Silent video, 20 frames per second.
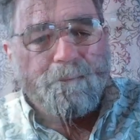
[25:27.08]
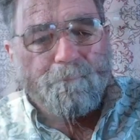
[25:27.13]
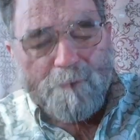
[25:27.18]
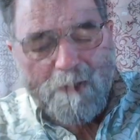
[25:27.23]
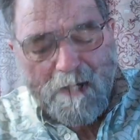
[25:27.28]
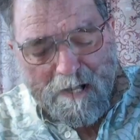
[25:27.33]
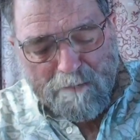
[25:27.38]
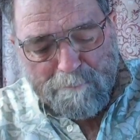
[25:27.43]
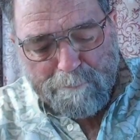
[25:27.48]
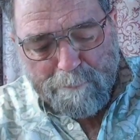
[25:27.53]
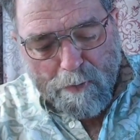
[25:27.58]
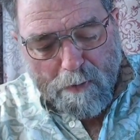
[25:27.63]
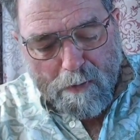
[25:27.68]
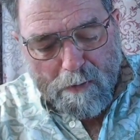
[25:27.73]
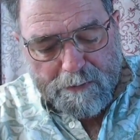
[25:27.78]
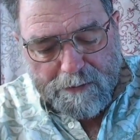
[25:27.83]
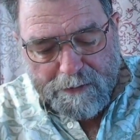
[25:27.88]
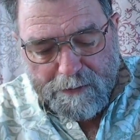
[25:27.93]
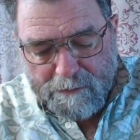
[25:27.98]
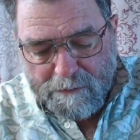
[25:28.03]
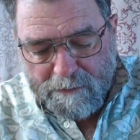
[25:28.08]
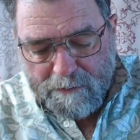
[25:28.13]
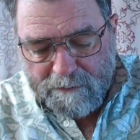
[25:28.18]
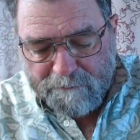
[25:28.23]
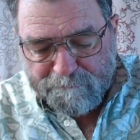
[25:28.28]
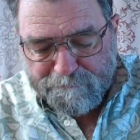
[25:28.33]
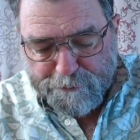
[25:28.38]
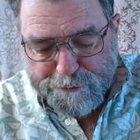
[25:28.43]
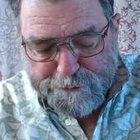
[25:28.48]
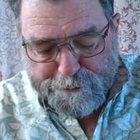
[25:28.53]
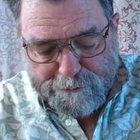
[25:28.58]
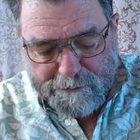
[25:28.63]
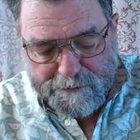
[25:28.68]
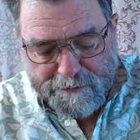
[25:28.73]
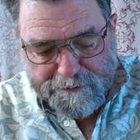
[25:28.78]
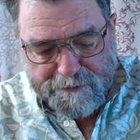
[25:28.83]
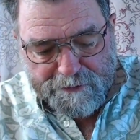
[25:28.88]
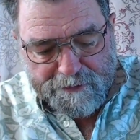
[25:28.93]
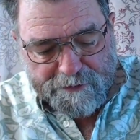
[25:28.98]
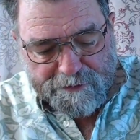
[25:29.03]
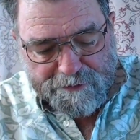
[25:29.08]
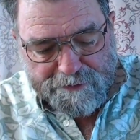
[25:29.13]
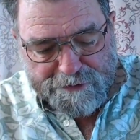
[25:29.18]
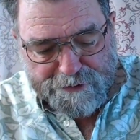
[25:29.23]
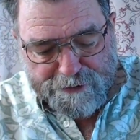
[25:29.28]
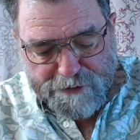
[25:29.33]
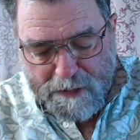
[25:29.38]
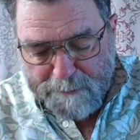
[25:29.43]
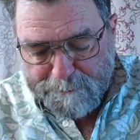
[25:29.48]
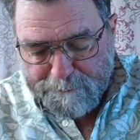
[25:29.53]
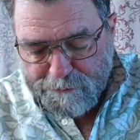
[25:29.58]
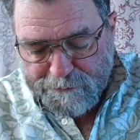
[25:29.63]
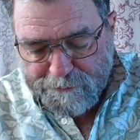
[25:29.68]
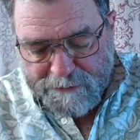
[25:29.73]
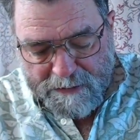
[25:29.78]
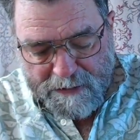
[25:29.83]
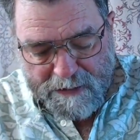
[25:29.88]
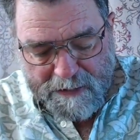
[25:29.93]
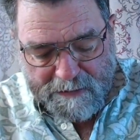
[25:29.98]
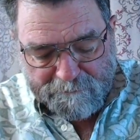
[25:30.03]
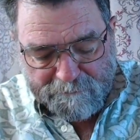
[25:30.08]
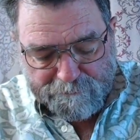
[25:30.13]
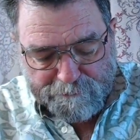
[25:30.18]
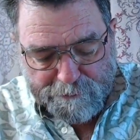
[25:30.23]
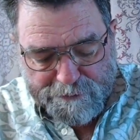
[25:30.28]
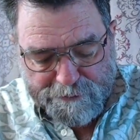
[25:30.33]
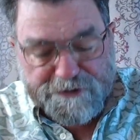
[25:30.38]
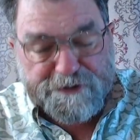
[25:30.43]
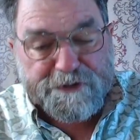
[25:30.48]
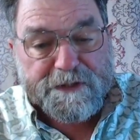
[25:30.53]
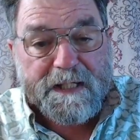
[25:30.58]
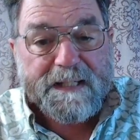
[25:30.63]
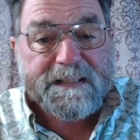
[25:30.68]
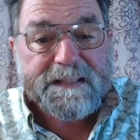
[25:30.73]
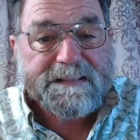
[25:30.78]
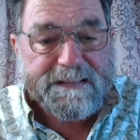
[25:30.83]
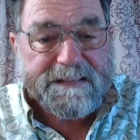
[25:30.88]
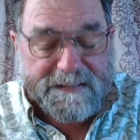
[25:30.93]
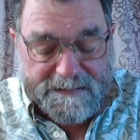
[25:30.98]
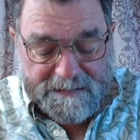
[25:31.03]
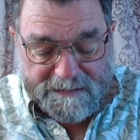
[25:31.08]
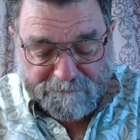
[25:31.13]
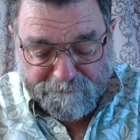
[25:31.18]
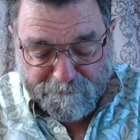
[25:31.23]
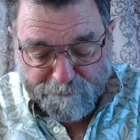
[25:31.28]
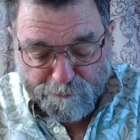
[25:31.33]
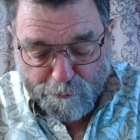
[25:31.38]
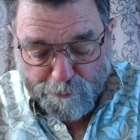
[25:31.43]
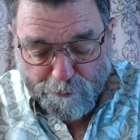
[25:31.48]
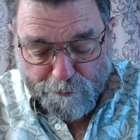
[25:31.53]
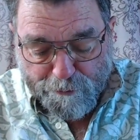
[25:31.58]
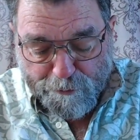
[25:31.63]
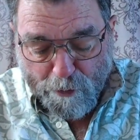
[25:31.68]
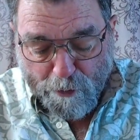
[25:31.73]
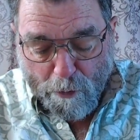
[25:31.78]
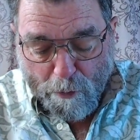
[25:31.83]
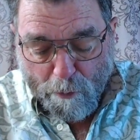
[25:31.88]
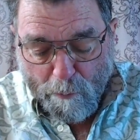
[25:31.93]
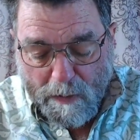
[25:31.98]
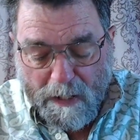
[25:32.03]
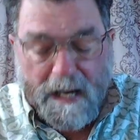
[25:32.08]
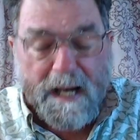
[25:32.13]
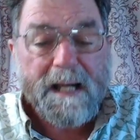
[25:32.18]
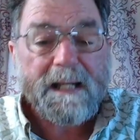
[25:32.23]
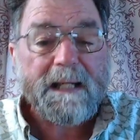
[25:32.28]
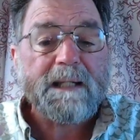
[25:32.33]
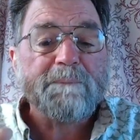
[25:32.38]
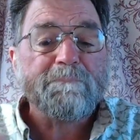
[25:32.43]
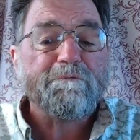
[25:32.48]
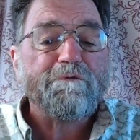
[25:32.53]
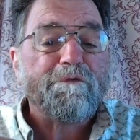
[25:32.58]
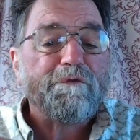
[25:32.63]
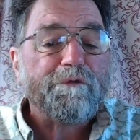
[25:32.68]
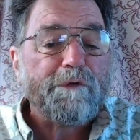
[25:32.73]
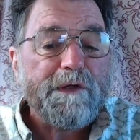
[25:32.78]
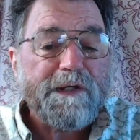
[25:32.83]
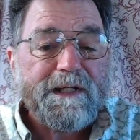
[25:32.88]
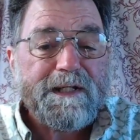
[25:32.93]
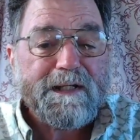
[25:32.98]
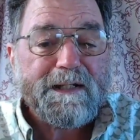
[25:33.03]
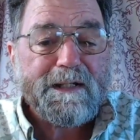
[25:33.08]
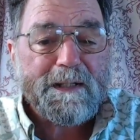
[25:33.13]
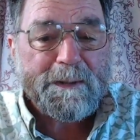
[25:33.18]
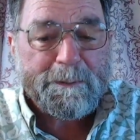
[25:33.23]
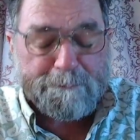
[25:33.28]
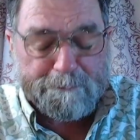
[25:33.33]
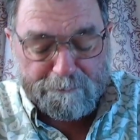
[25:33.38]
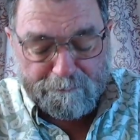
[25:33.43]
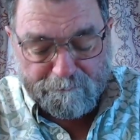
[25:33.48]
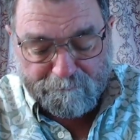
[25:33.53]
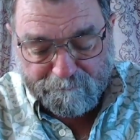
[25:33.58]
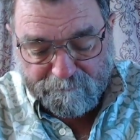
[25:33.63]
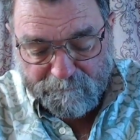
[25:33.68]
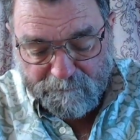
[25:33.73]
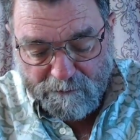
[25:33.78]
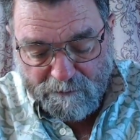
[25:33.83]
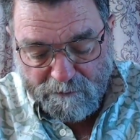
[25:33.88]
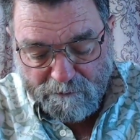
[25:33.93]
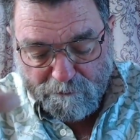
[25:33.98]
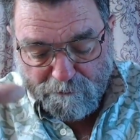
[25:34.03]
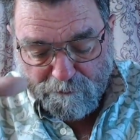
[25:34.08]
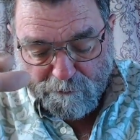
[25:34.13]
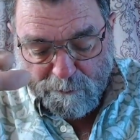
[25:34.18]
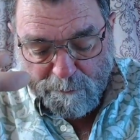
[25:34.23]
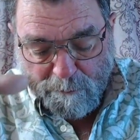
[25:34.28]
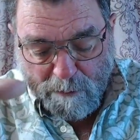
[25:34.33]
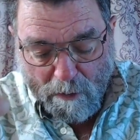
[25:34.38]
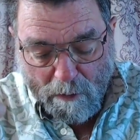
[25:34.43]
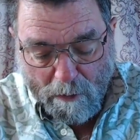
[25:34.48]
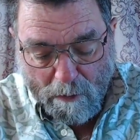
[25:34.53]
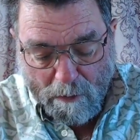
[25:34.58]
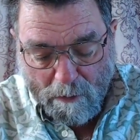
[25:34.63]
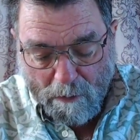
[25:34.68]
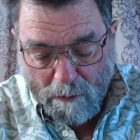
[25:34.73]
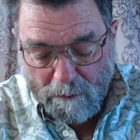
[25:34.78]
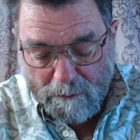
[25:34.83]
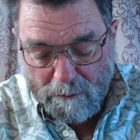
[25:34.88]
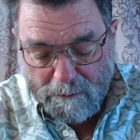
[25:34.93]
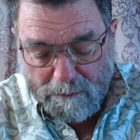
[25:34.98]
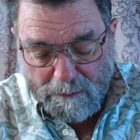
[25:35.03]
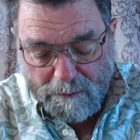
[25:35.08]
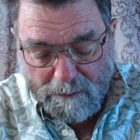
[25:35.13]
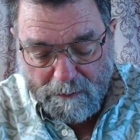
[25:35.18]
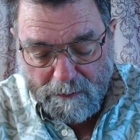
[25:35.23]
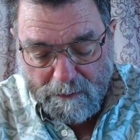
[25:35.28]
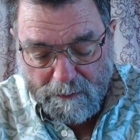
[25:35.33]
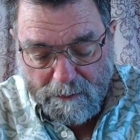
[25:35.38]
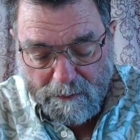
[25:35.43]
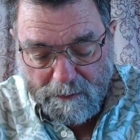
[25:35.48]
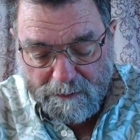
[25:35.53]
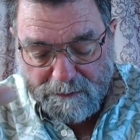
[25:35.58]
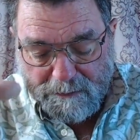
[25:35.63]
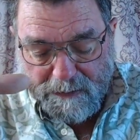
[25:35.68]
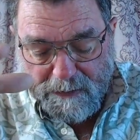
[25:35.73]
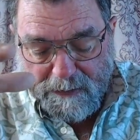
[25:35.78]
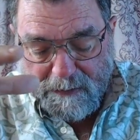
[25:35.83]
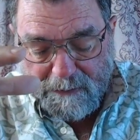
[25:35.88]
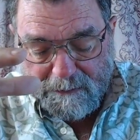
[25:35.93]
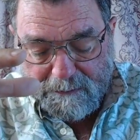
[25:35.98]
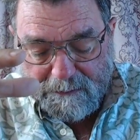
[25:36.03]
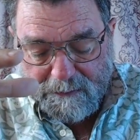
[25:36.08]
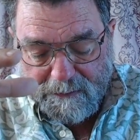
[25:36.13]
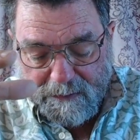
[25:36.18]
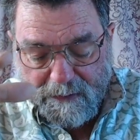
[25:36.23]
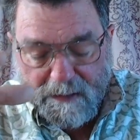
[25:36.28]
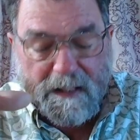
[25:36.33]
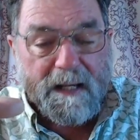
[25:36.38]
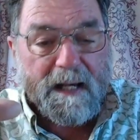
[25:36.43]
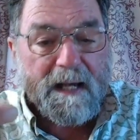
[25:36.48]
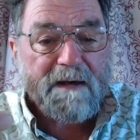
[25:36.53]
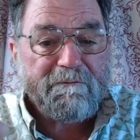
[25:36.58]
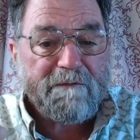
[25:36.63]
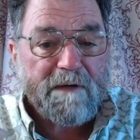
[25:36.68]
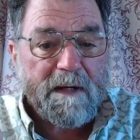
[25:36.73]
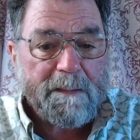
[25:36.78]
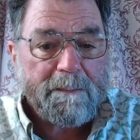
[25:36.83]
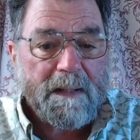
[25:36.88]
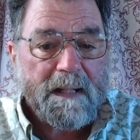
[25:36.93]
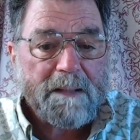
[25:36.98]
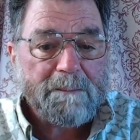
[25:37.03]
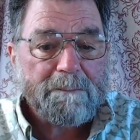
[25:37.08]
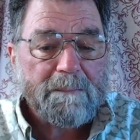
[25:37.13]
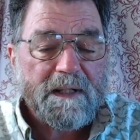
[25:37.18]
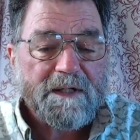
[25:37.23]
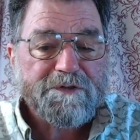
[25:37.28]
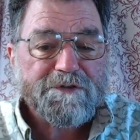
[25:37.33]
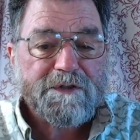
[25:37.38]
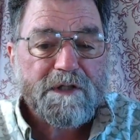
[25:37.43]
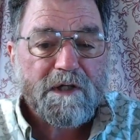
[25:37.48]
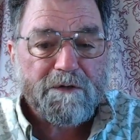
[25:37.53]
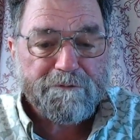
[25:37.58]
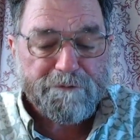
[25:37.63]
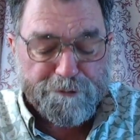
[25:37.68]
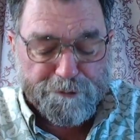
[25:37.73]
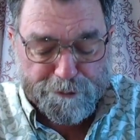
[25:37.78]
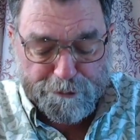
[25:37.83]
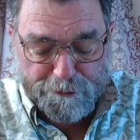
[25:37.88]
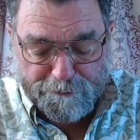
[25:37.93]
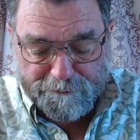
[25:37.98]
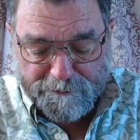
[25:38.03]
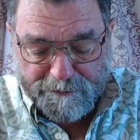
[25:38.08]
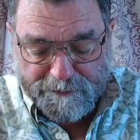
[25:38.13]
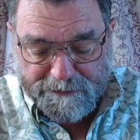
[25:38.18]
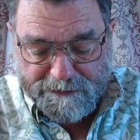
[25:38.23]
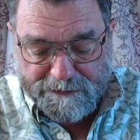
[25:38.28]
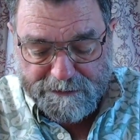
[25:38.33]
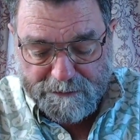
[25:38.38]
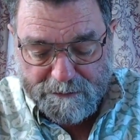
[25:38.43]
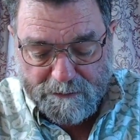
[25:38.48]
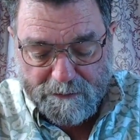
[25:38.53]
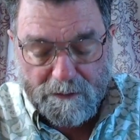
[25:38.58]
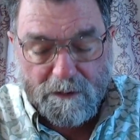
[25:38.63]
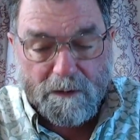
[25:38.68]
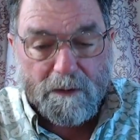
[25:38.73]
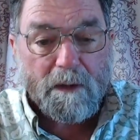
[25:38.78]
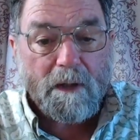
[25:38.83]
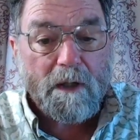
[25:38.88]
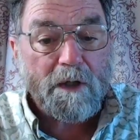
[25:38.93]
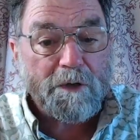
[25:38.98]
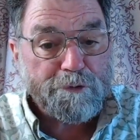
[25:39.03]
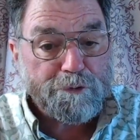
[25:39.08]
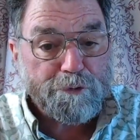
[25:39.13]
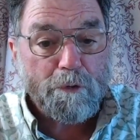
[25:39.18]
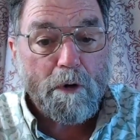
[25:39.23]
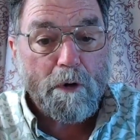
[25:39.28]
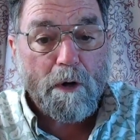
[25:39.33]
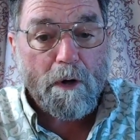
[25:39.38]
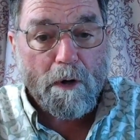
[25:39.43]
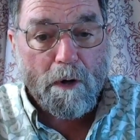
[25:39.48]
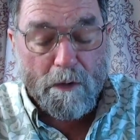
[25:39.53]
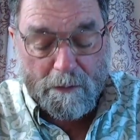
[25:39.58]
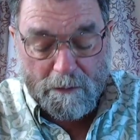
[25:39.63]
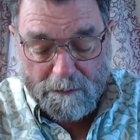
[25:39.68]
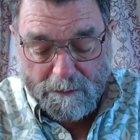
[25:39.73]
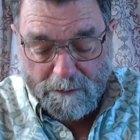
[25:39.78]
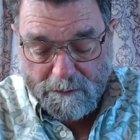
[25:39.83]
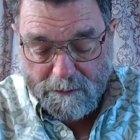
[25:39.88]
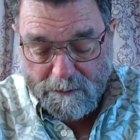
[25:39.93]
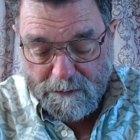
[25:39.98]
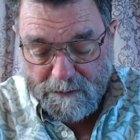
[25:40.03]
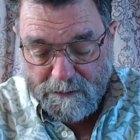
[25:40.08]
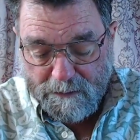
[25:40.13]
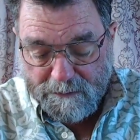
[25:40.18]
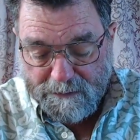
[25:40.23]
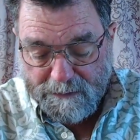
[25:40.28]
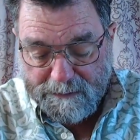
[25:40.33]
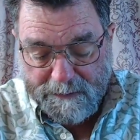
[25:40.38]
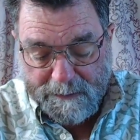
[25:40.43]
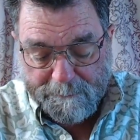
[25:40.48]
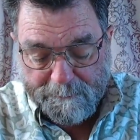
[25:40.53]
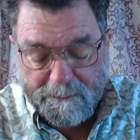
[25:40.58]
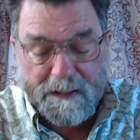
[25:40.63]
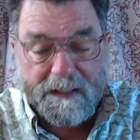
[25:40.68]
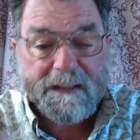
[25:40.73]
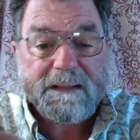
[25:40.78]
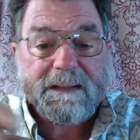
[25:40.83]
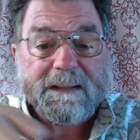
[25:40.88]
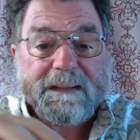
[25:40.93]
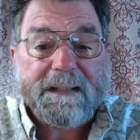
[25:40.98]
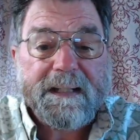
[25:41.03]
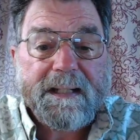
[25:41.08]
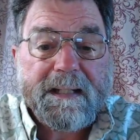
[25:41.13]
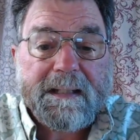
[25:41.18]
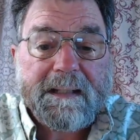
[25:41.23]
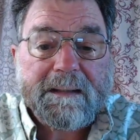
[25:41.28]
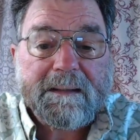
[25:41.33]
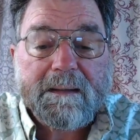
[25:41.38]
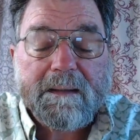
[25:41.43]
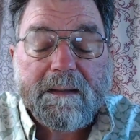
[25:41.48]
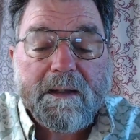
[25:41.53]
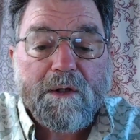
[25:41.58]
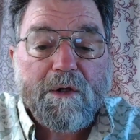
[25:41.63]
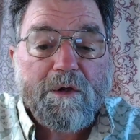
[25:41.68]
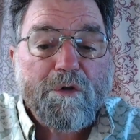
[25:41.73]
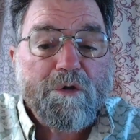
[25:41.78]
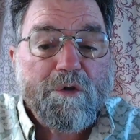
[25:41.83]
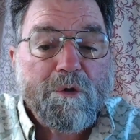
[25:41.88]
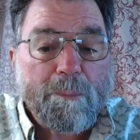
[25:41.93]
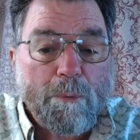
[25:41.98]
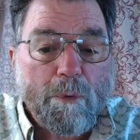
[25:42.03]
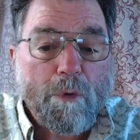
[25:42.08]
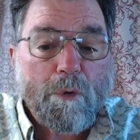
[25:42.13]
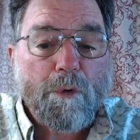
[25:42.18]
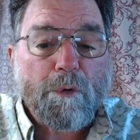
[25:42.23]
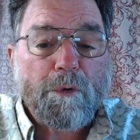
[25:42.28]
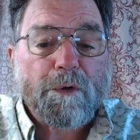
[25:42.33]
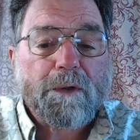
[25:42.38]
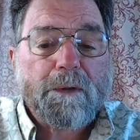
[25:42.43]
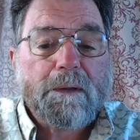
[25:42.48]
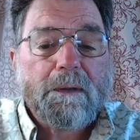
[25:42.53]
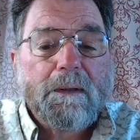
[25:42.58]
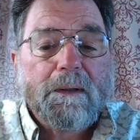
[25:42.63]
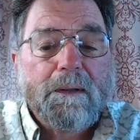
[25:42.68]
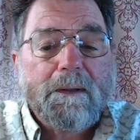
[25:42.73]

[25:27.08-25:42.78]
We have Paul here in First Corinthians chapter nine, verse nineteen. For though I am free from all, yet have I made myself servant unto all, that I might gain the more.